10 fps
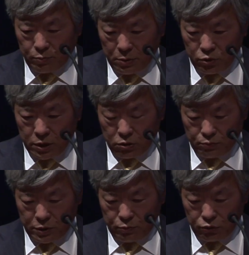memory
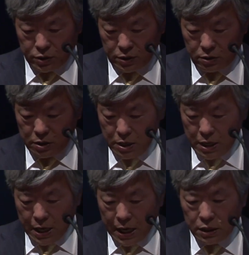of the mutant.
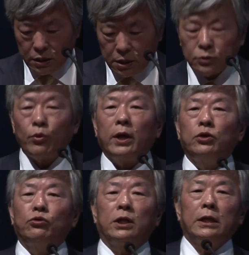And this way
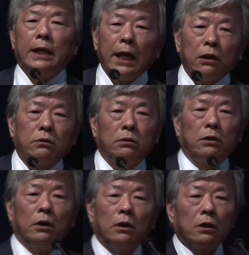you can link
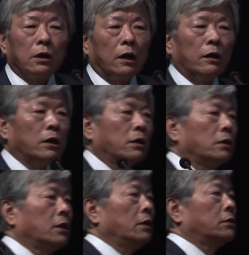
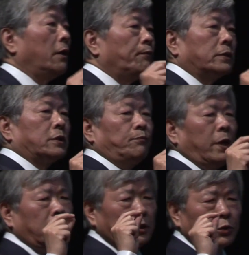the deficit,
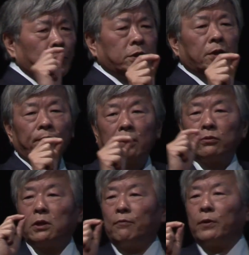very
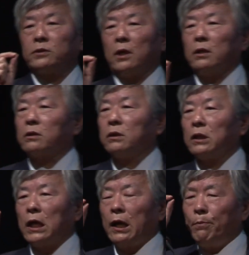specific deficit,
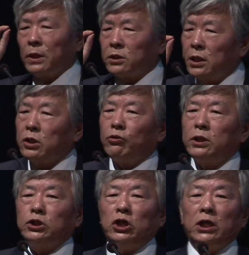a
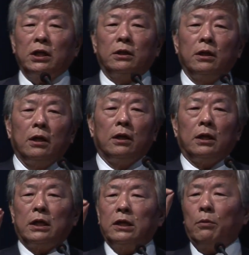particular gene
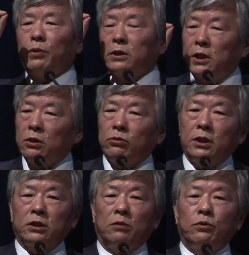in a
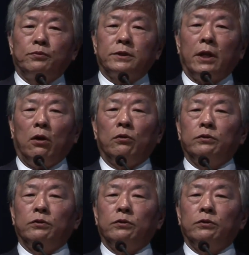particular type of cell,